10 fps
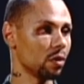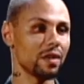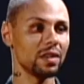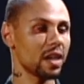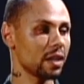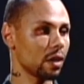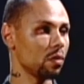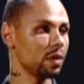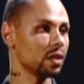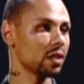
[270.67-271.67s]
Every night not gonna
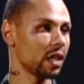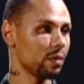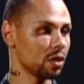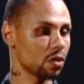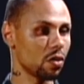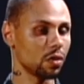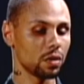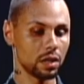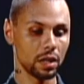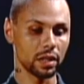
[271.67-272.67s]
be the same, but it's all
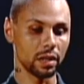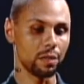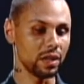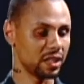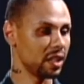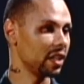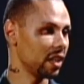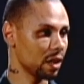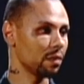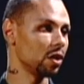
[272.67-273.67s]
the ability to get
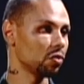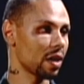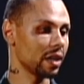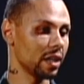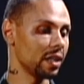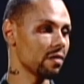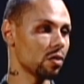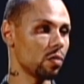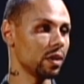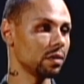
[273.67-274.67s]
up and try again, and never
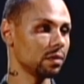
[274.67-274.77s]
quit.